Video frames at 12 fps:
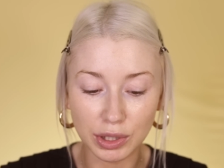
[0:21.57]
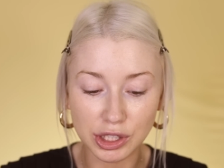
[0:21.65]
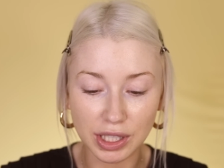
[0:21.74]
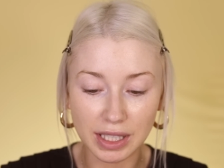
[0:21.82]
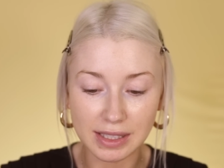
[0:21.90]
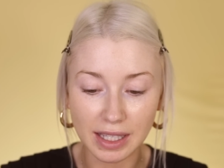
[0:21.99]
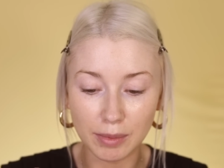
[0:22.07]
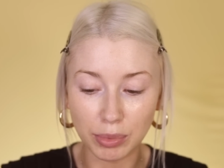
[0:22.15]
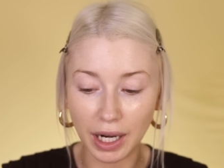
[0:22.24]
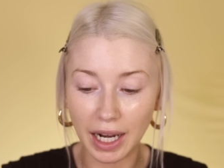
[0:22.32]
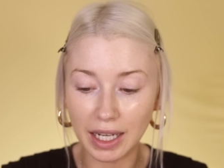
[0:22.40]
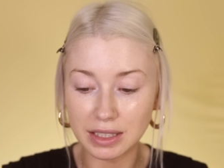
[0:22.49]
which is a
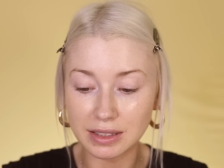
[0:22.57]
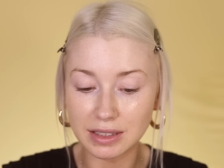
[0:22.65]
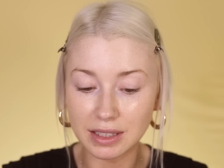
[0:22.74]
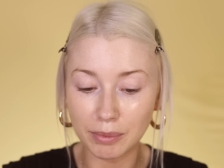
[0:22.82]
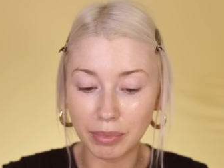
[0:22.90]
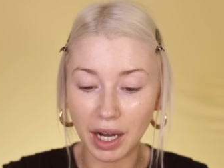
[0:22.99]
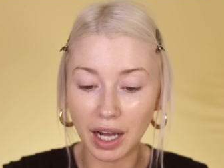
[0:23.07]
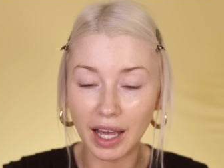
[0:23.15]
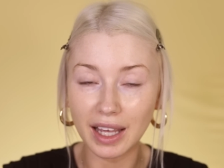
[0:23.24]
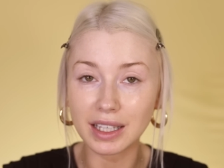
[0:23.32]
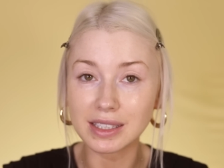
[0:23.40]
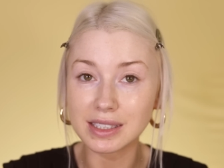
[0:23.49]
brand
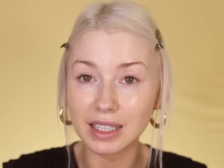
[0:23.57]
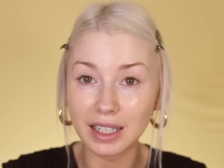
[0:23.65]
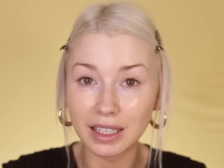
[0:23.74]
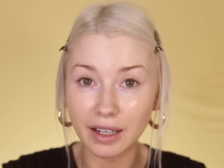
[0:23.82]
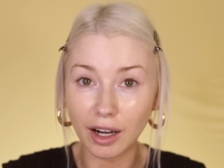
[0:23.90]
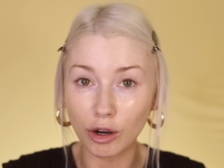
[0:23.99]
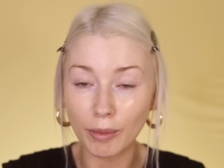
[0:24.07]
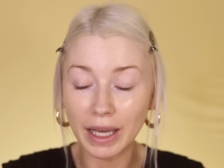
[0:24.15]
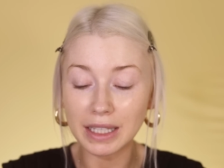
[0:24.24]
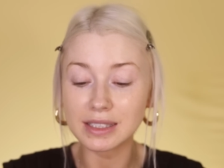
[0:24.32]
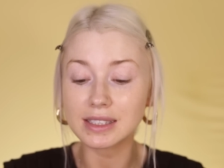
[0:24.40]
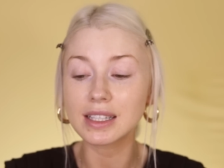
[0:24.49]
by Selena
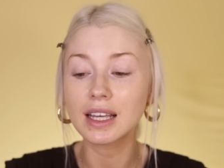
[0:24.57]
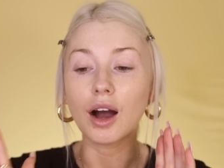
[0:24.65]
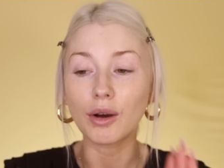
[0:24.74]
Gomez.